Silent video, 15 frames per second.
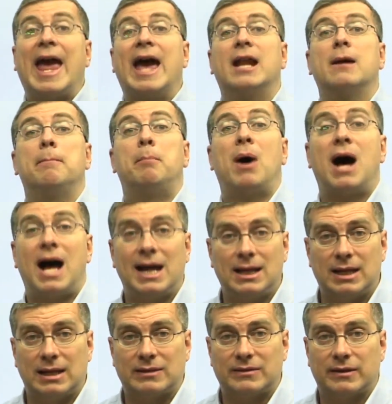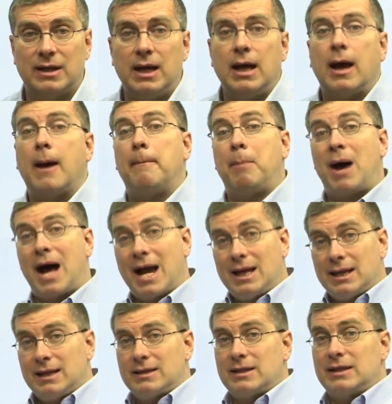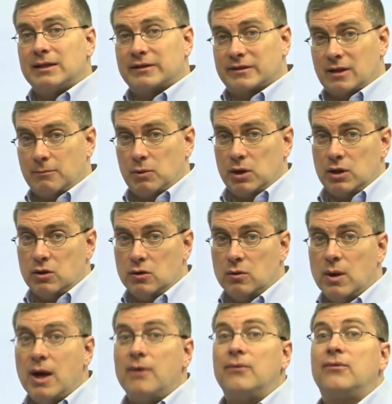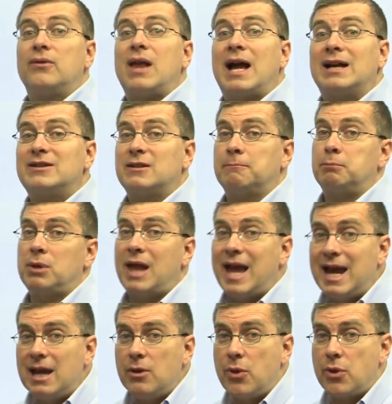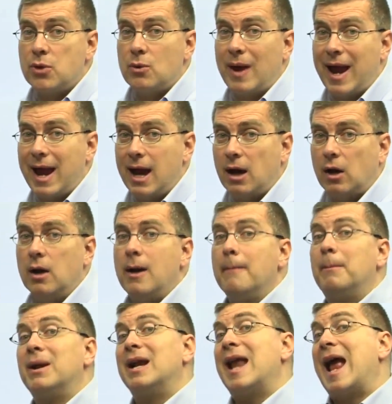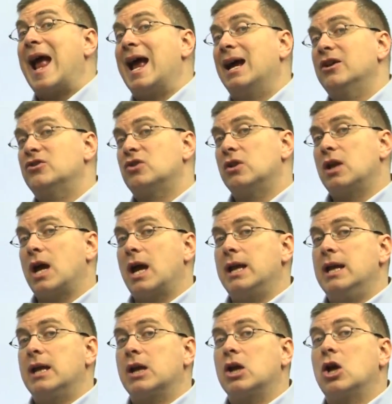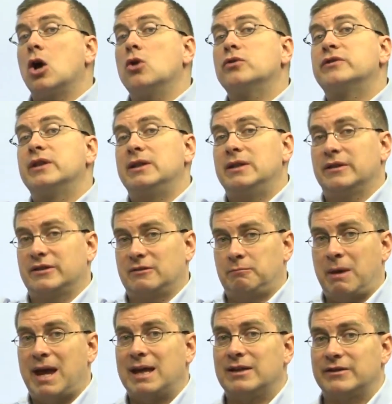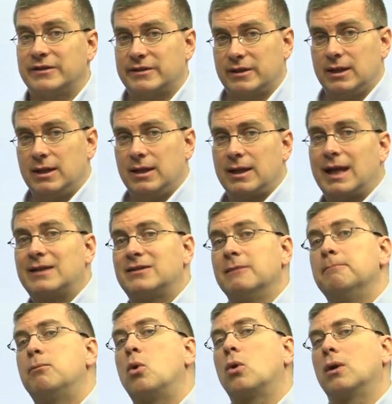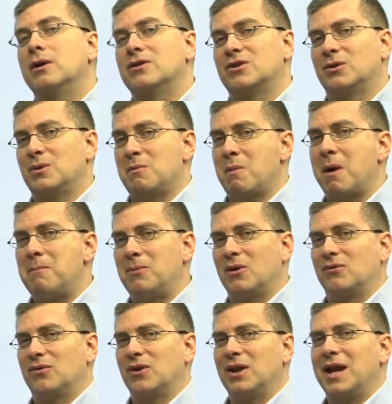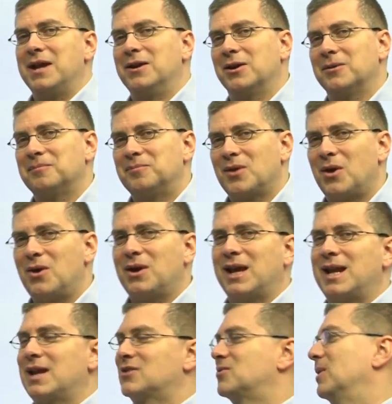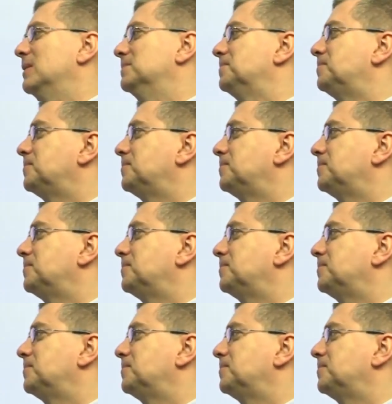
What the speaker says: and a pilot. A pilot is someone who flies a plane through air, but an astronaut goes into space. That's important to remember for later. Okay, next one.